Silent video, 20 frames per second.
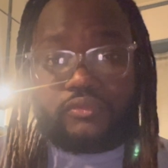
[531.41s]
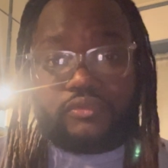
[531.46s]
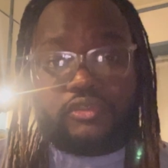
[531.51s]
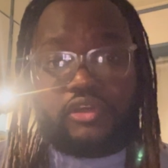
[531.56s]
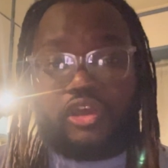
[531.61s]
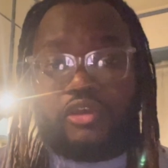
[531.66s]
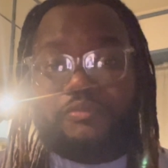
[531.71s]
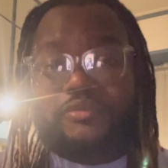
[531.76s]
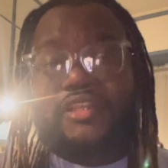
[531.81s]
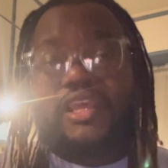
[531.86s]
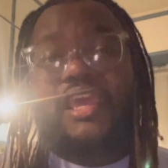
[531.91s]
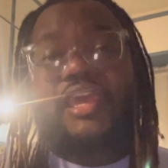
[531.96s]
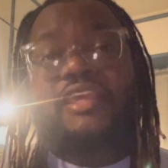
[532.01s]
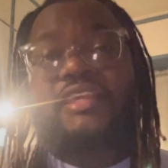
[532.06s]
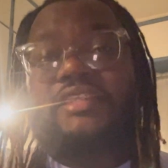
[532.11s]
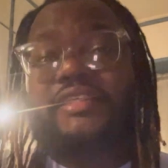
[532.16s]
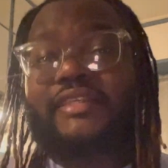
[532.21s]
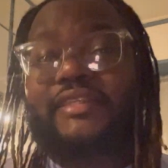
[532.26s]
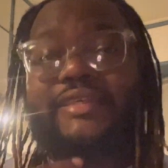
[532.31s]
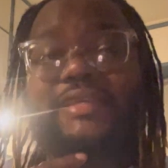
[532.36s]
You know what I'm
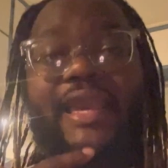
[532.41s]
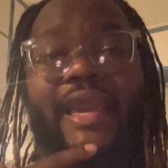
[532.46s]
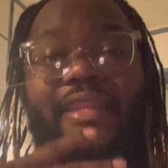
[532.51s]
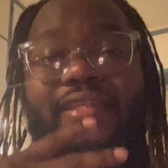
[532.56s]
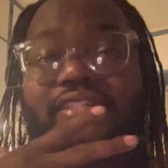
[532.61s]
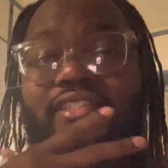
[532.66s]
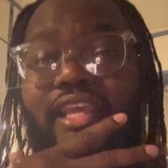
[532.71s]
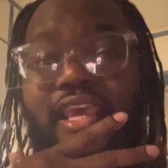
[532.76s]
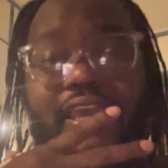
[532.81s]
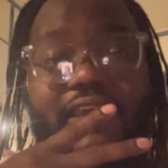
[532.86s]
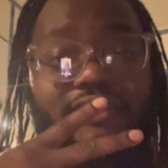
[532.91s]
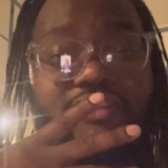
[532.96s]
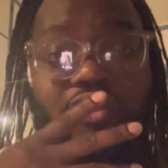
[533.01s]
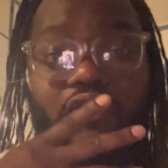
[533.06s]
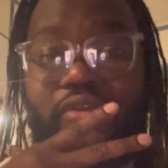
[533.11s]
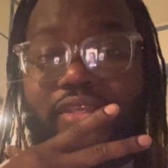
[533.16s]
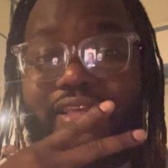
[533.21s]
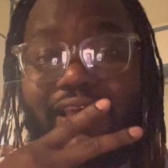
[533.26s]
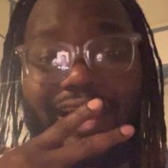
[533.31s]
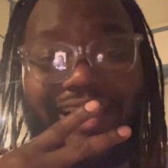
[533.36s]
saying? He got his chains
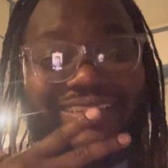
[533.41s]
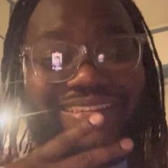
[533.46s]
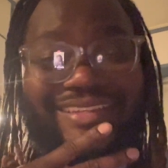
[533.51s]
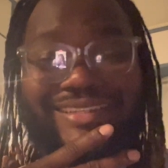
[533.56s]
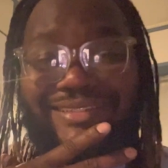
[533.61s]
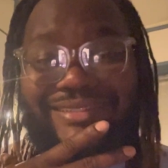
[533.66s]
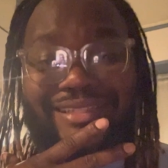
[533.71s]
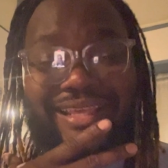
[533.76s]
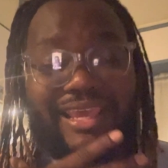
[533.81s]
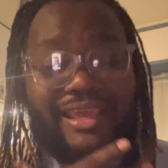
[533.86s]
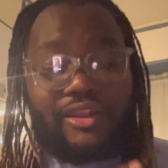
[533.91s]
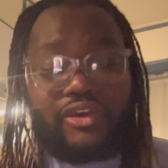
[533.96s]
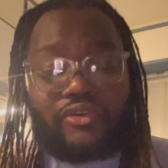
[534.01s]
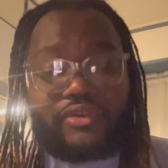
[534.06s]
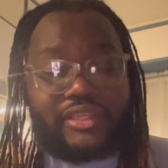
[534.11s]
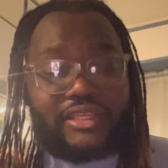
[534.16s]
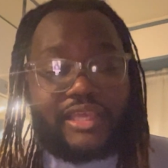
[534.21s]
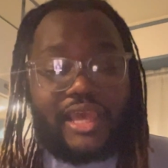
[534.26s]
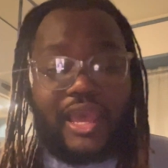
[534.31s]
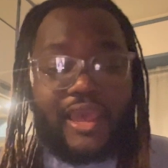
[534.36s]
on, he got this, that on,
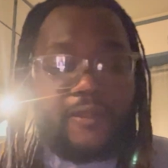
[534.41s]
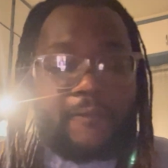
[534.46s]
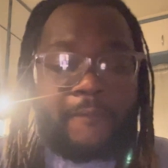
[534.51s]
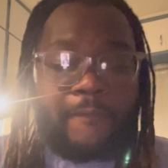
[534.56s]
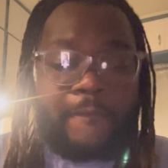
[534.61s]
he got